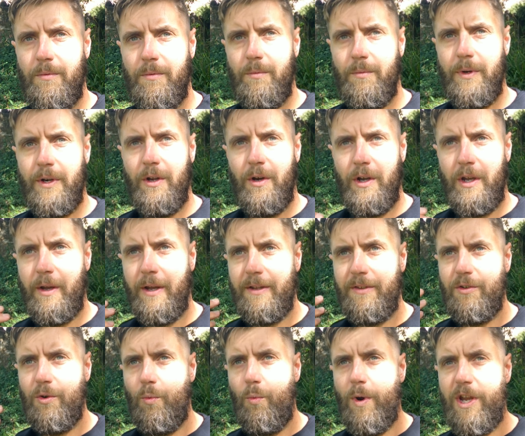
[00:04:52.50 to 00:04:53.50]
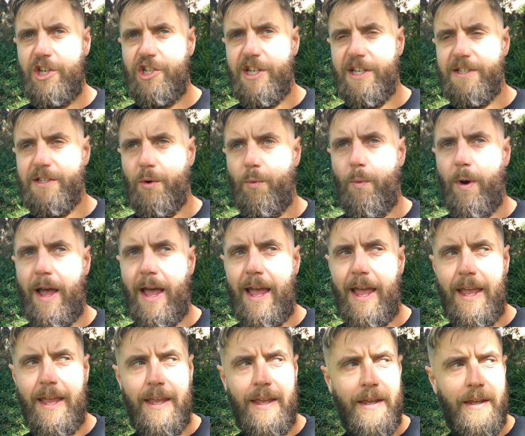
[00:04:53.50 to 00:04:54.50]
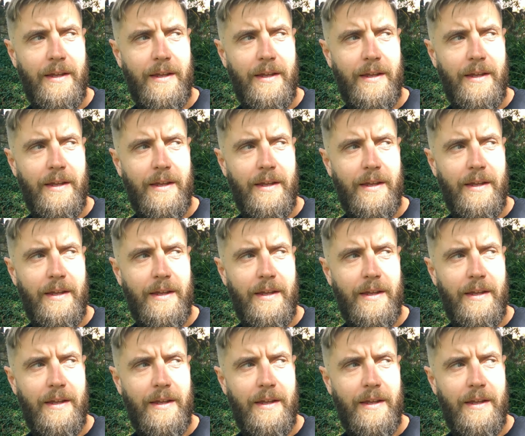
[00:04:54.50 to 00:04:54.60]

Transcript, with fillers: We're not going to wish it away.